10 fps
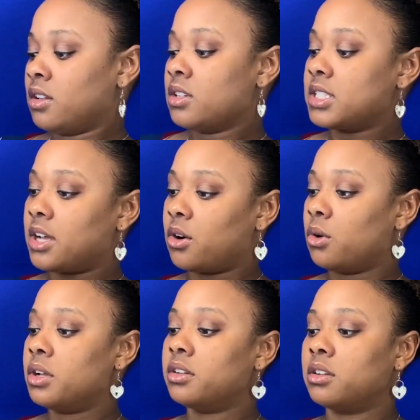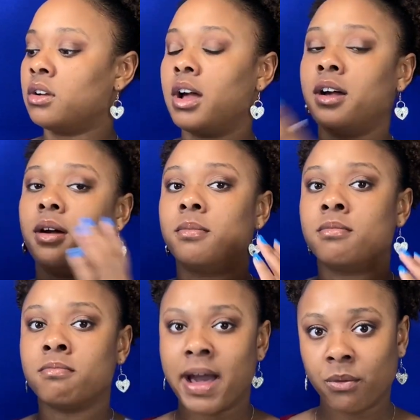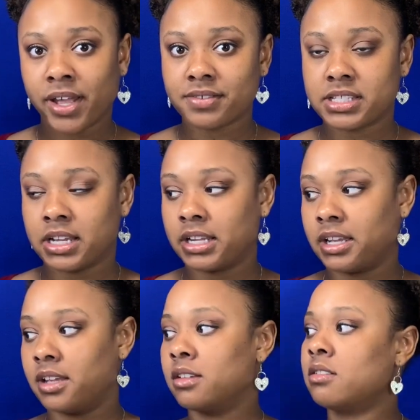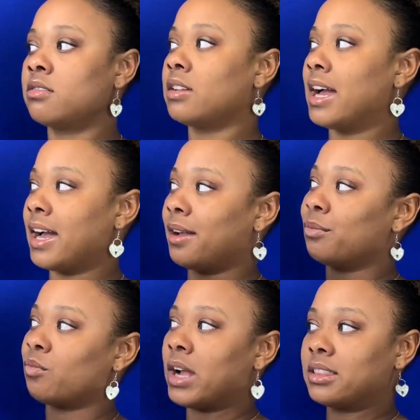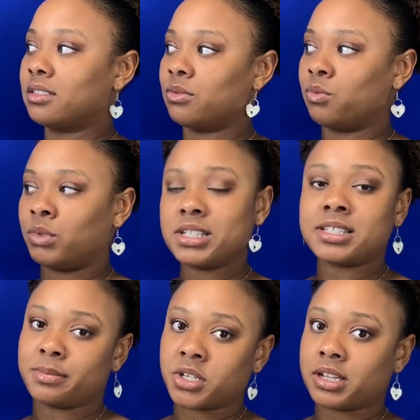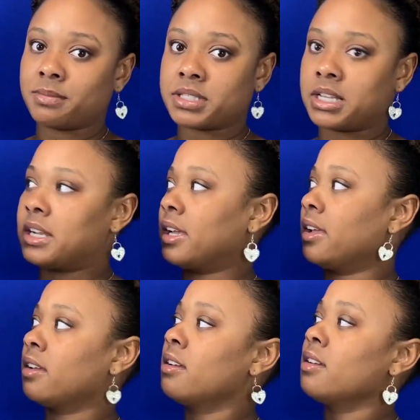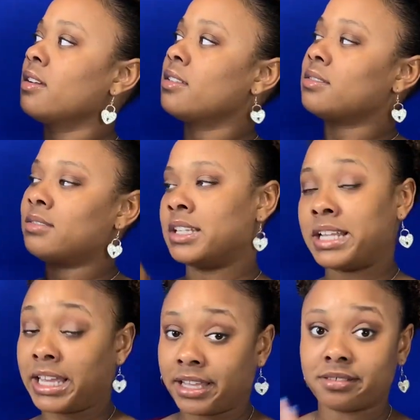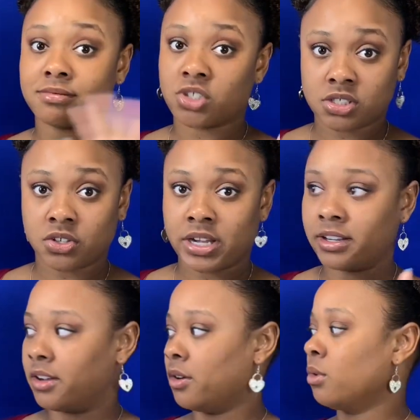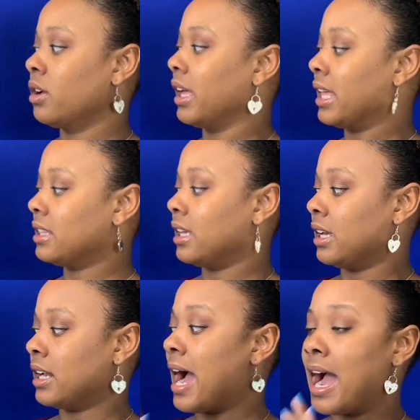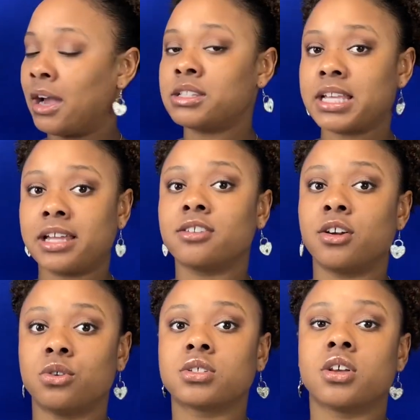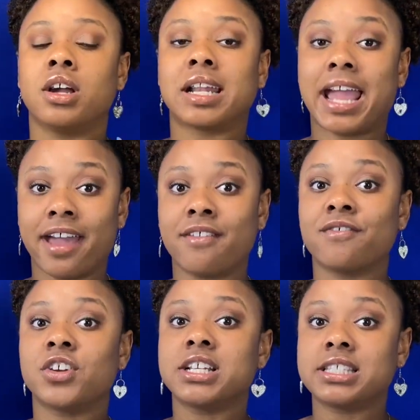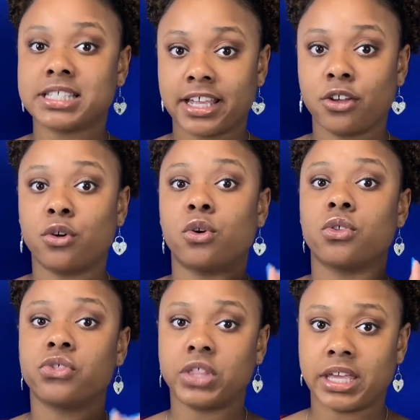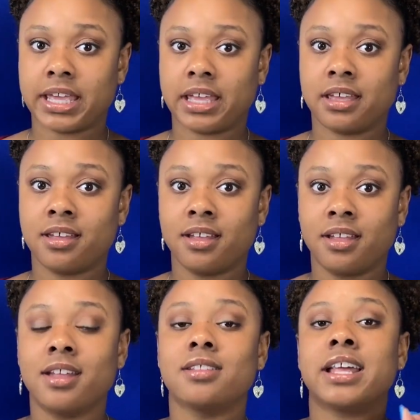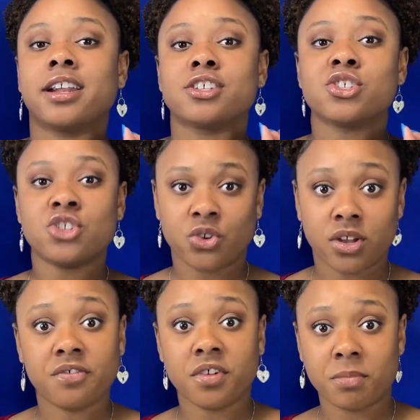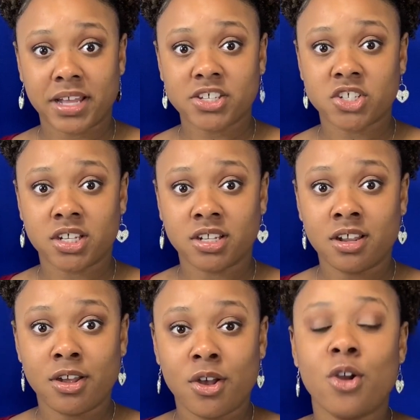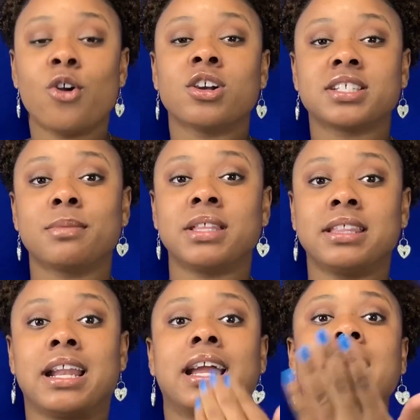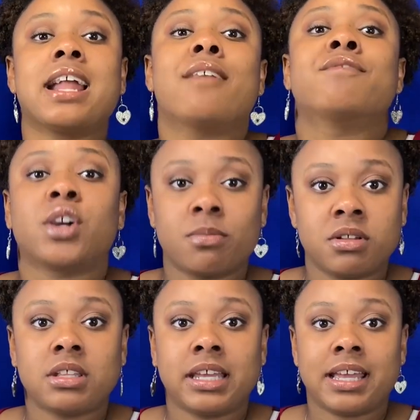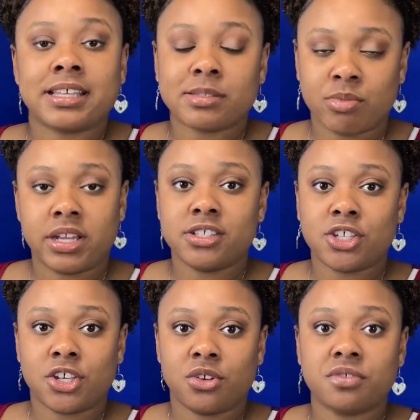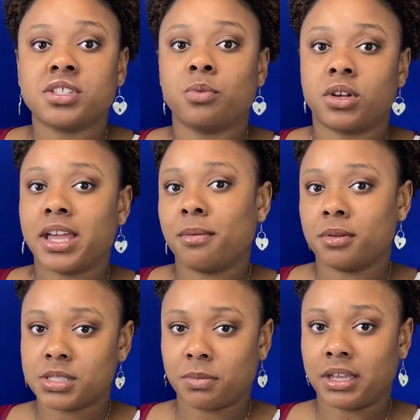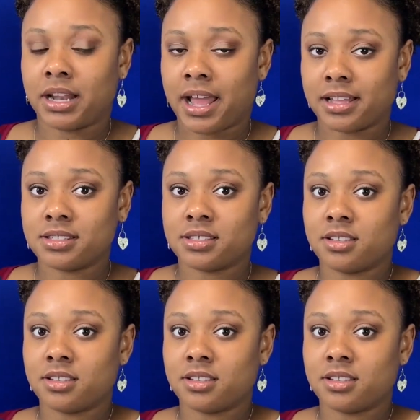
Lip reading: So my way of studying, I write what subject I'm studying, the date, just so I know. And then I take notes on every single thing that is new information or something that I cannot verbally explain to you if someone came up to me and asked.